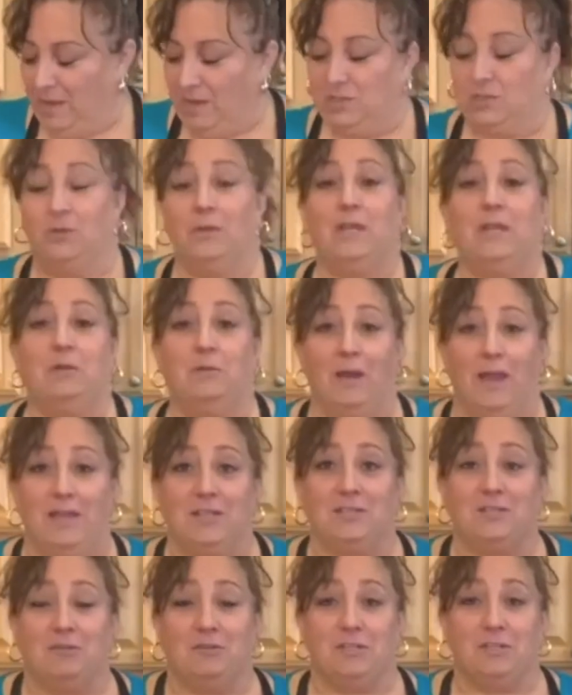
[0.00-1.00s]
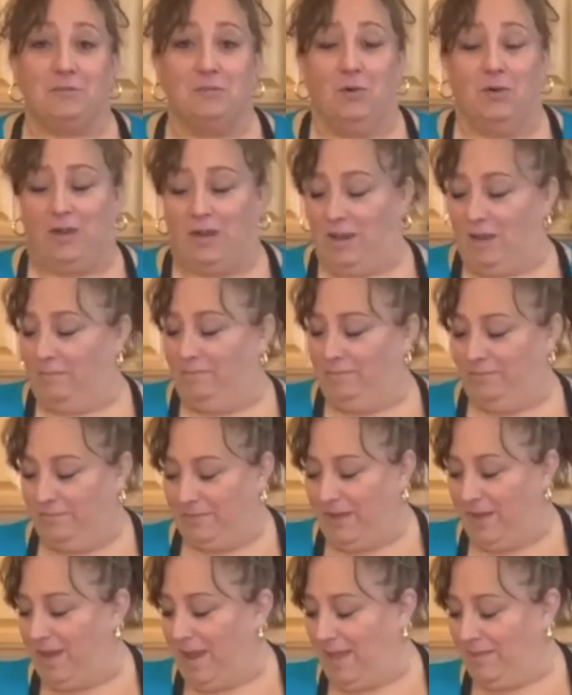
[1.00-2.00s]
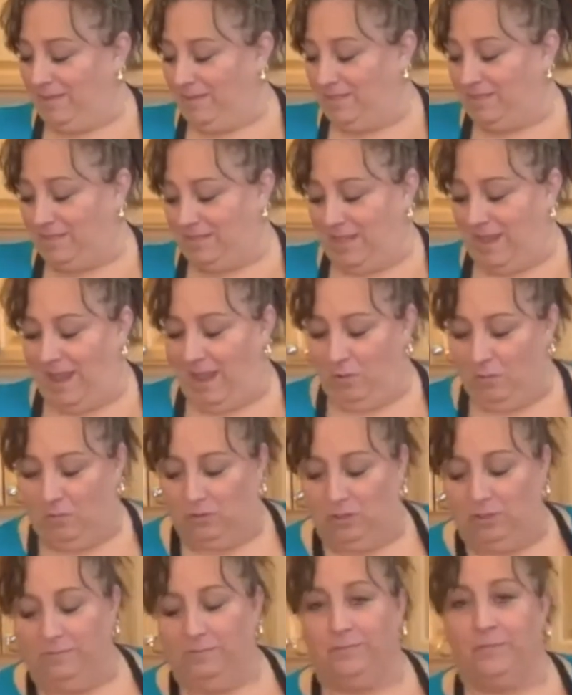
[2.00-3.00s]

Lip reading: So anyway, so this morning I had this towel